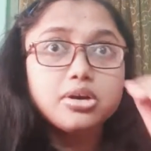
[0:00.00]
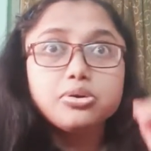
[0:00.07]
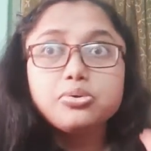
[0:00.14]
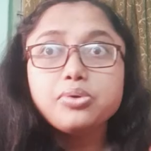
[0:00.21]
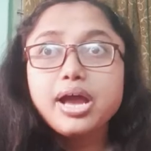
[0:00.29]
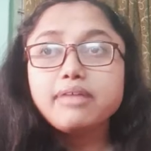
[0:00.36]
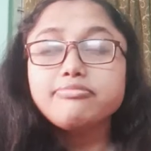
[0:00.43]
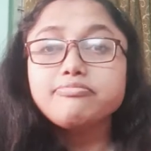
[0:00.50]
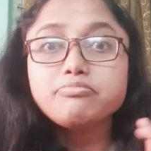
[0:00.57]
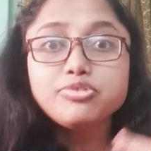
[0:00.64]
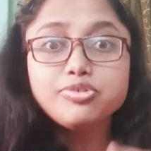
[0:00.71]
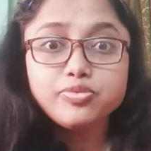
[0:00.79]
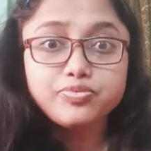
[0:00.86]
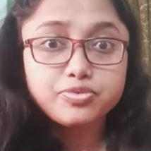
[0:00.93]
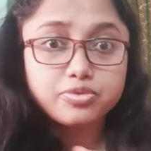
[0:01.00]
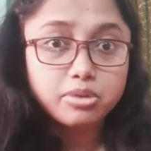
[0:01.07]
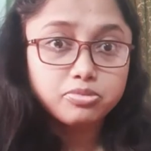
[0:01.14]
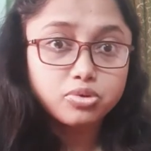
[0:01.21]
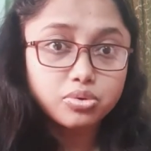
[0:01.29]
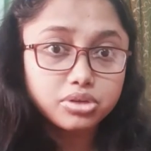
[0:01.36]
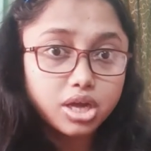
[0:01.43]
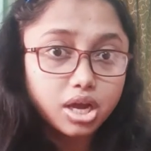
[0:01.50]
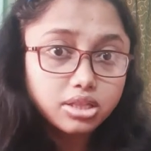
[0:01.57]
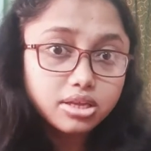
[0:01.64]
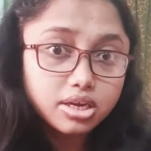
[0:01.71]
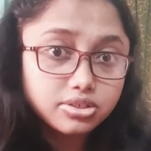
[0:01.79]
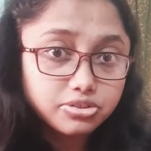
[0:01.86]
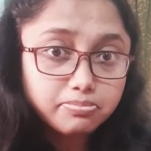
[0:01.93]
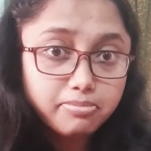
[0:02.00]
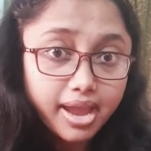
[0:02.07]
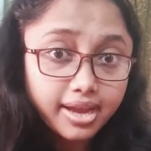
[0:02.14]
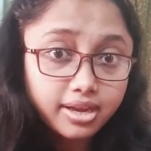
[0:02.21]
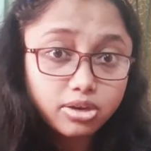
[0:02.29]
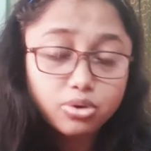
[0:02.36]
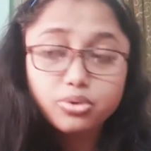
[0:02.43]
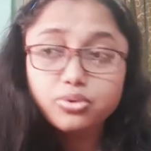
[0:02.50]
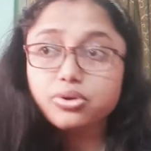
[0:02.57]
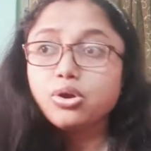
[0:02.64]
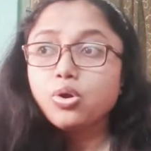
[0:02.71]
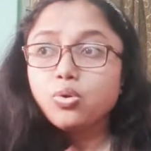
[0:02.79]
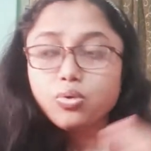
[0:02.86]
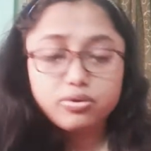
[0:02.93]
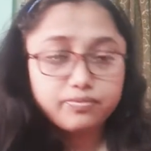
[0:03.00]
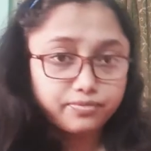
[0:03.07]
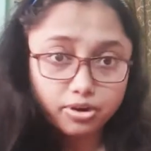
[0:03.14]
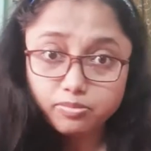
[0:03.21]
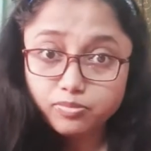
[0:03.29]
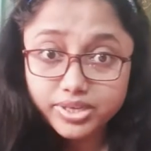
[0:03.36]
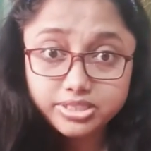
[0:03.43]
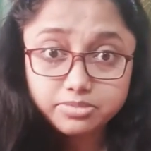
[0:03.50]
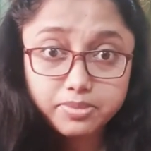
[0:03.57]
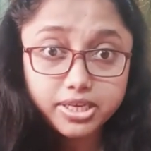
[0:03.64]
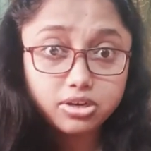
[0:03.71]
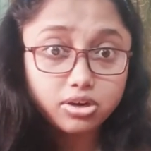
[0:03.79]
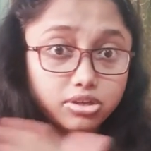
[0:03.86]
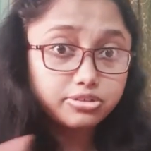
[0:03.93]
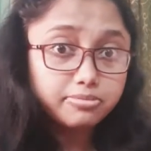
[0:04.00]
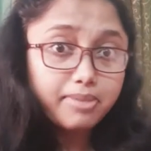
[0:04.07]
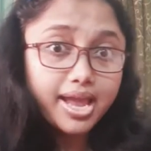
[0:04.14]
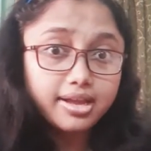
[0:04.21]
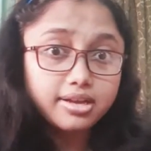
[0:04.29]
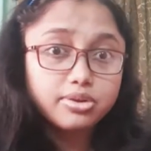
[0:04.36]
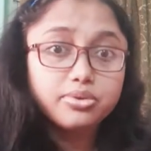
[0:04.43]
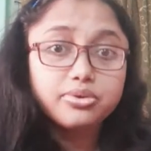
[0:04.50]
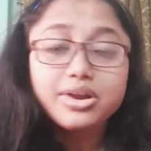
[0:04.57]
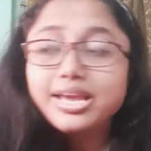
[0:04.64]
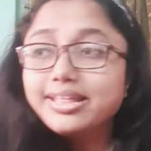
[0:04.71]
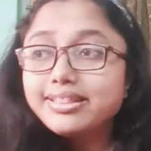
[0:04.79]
who have moved from Kolkata to Bangalore or from West Bengal to Bangalore,